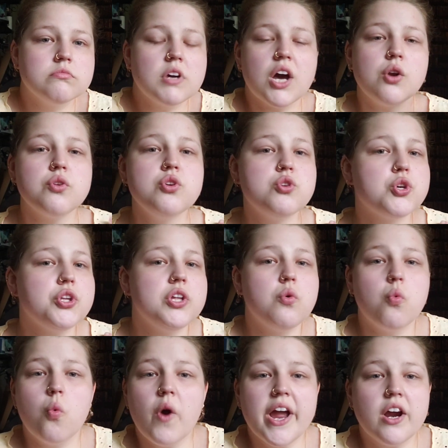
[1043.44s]
I don't usually
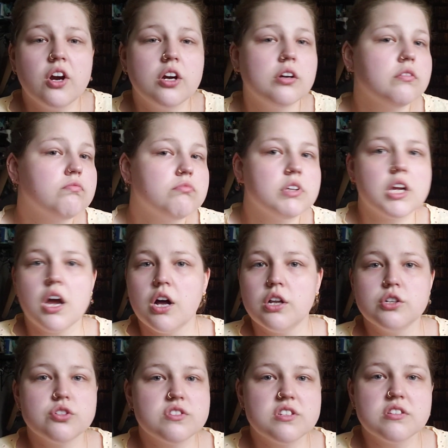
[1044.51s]
wear
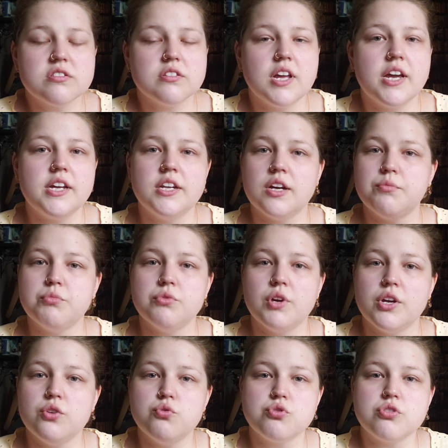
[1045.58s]
colors this light. I
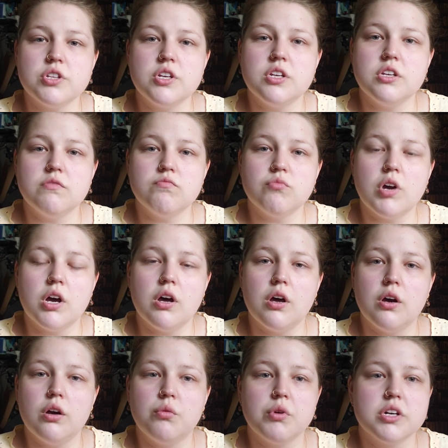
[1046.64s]
usually
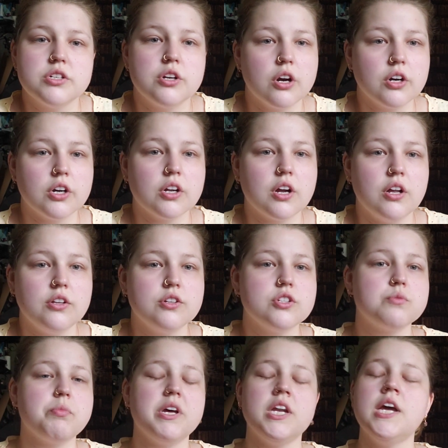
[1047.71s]
wear darker colors,
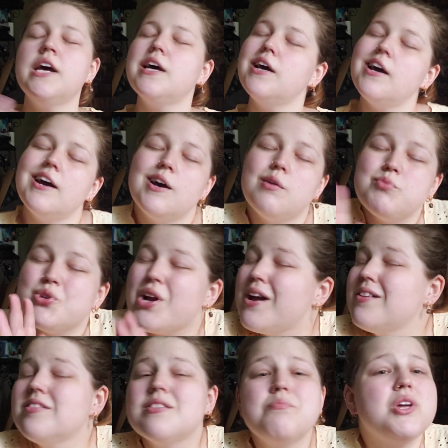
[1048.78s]
but I'm
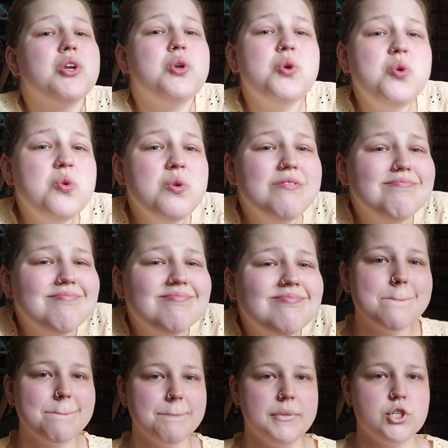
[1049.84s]
trying something new.
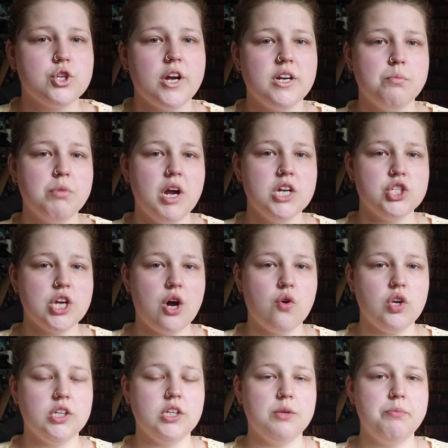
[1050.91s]
Trying to branch out a
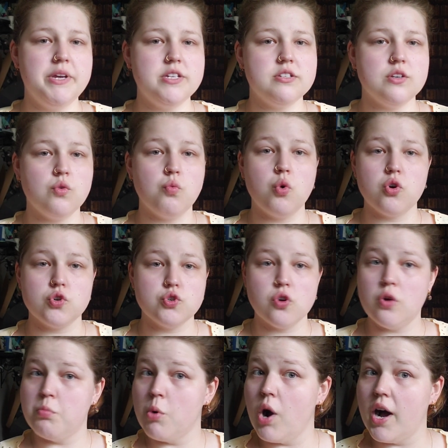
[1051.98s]
little bit
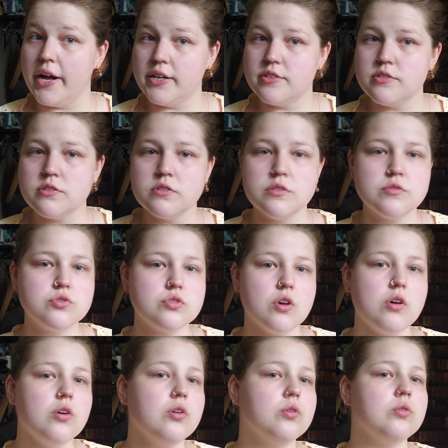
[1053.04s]
wardrobe-wise.
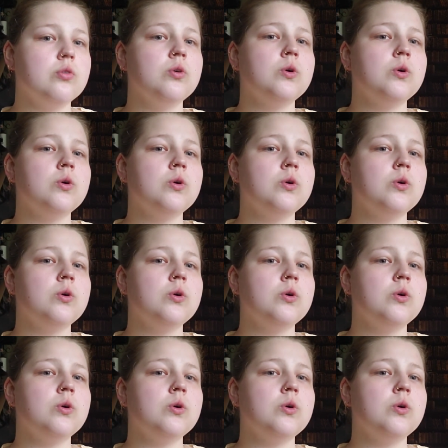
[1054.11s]
So,